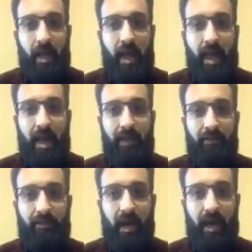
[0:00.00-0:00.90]

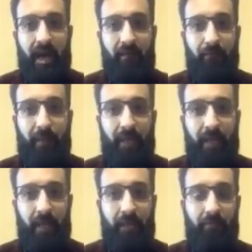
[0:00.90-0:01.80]
and I have
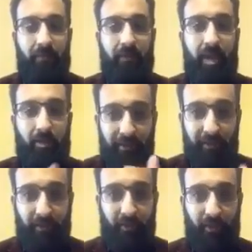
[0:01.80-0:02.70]
been very
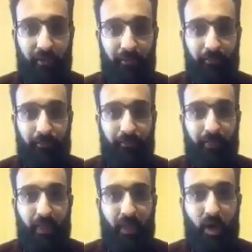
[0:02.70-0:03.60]
critical
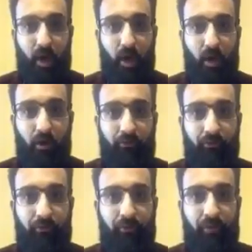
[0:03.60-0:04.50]

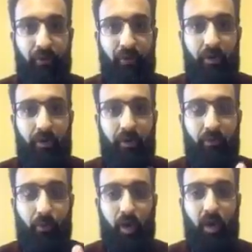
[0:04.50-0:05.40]
of
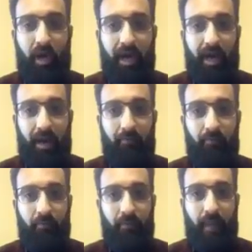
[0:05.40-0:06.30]
Boko
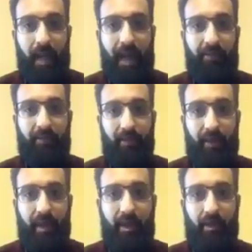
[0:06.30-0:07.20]
Haram and
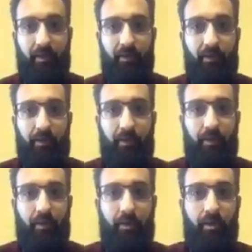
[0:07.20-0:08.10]
their
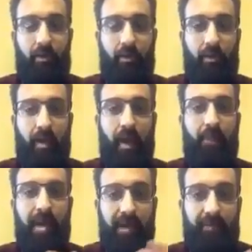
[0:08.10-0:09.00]

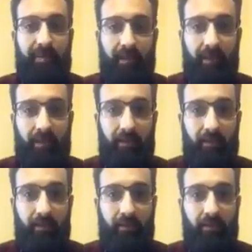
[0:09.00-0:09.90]
ability
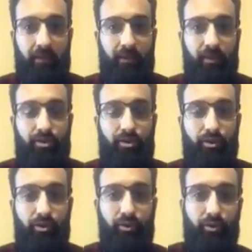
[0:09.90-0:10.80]

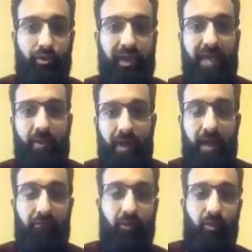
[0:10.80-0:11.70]
to gather
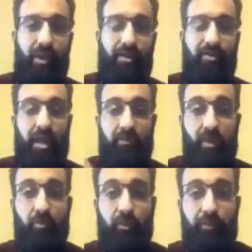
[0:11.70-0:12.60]
influence and
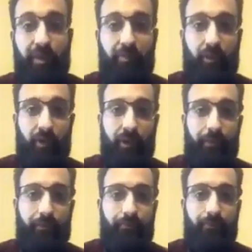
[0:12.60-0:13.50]
recruit
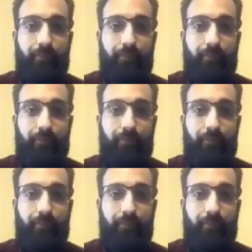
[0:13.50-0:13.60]
people.